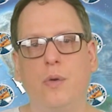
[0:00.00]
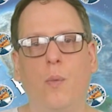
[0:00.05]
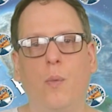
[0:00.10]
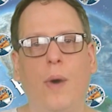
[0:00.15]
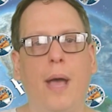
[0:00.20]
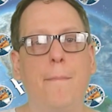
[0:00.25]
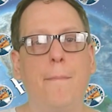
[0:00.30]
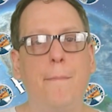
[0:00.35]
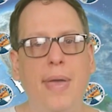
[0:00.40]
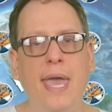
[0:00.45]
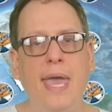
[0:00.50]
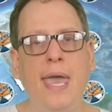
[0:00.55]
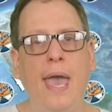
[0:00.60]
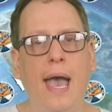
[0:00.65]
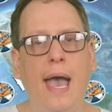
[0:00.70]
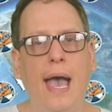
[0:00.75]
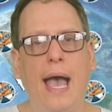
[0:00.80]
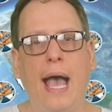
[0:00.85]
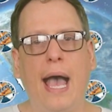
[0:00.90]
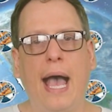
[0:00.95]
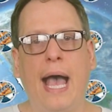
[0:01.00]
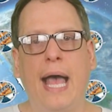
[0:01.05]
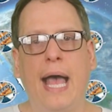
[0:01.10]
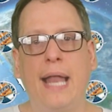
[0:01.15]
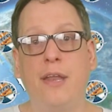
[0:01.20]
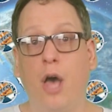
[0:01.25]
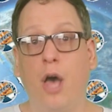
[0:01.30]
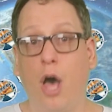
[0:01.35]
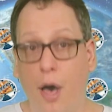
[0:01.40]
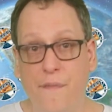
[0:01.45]
where me
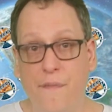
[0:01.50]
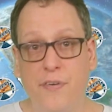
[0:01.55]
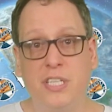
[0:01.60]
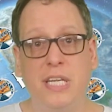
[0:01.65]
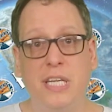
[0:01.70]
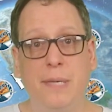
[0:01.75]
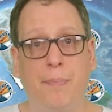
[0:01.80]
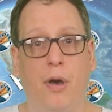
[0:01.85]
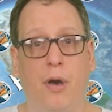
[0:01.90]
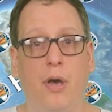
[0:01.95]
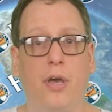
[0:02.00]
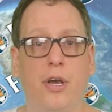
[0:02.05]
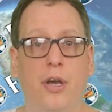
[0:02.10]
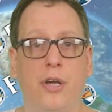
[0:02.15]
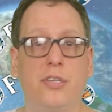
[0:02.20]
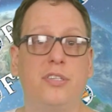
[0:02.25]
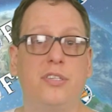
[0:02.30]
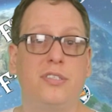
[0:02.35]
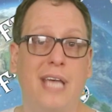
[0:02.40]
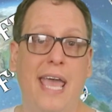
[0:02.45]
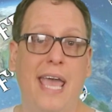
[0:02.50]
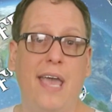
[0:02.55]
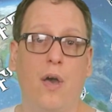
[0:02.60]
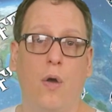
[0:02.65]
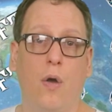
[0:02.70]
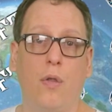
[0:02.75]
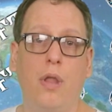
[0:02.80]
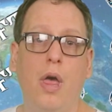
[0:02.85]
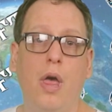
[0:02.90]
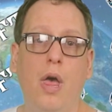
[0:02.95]
and other debunkers take
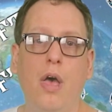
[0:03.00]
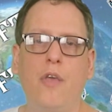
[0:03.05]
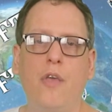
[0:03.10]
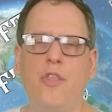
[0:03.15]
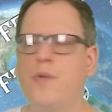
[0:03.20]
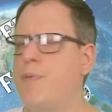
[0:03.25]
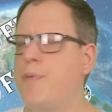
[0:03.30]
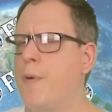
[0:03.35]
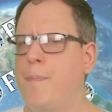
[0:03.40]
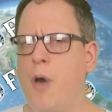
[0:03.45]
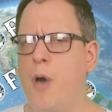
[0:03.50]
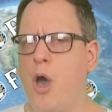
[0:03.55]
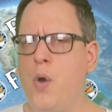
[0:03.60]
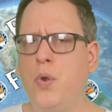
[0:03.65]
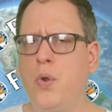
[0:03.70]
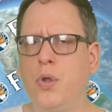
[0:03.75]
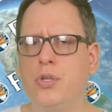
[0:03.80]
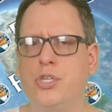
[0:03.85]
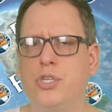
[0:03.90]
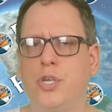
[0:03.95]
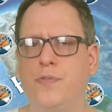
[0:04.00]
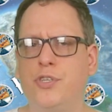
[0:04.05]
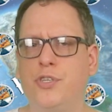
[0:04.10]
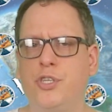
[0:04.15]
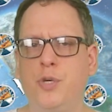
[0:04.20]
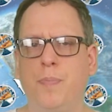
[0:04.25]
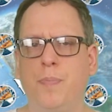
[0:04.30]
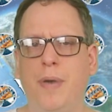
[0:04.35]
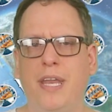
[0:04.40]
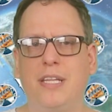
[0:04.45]
on the proponents of
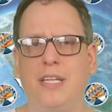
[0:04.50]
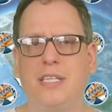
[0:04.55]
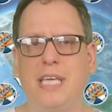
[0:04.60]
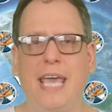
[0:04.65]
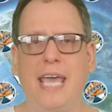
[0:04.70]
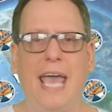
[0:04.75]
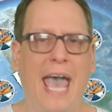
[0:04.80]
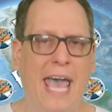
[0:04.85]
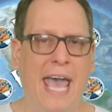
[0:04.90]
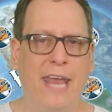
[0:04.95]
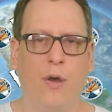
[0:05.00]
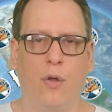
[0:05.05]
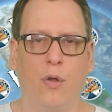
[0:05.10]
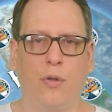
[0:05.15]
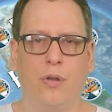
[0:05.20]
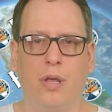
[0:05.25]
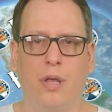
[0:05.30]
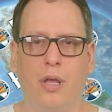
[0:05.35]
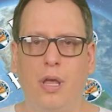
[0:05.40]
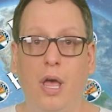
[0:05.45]
stupidity head on.